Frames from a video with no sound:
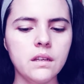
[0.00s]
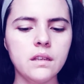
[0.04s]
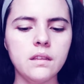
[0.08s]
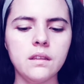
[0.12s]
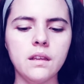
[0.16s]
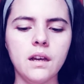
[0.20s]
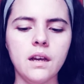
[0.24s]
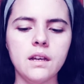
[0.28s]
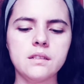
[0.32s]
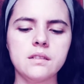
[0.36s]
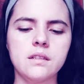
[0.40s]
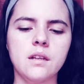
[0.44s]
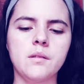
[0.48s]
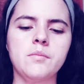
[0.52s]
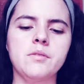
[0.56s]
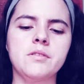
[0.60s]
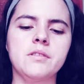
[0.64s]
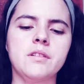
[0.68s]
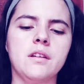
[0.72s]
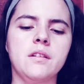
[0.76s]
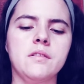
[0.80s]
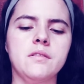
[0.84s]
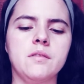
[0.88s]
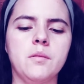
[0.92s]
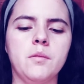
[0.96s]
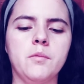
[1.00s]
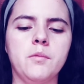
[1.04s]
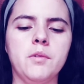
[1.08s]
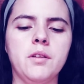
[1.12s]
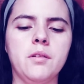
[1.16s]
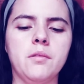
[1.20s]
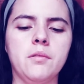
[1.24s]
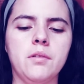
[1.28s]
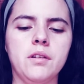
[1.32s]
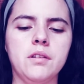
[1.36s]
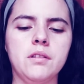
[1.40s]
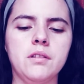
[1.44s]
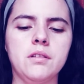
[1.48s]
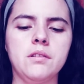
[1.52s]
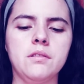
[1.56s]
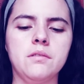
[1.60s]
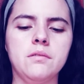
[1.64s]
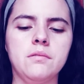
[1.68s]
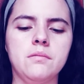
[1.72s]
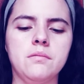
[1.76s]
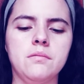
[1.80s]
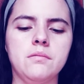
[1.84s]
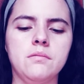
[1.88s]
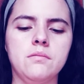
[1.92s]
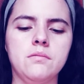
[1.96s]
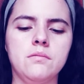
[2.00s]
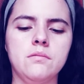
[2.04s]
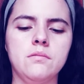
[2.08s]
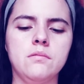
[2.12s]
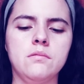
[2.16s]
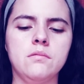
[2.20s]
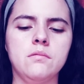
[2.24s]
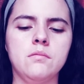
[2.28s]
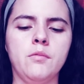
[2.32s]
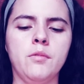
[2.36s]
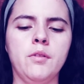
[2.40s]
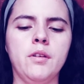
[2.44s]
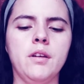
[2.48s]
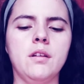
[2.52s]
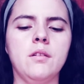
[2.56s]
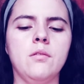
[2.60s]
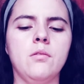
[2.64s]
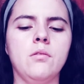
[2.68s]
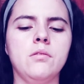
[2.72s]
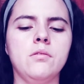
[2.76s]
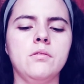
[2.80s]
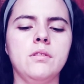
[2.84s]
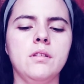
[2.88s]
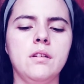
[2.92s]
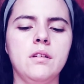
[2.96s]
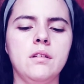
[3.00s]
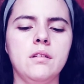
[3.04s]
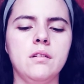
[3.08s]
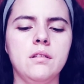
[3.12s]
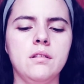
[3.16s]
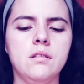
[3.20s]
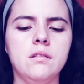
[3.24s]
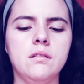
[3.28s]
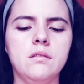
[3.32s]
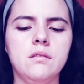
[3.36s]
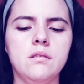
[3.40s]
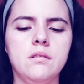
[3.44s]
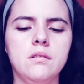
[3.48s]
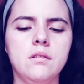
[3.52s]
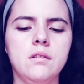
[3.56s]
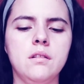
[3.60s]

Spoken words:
Last 10% is what we gotta do. We gotta hold on.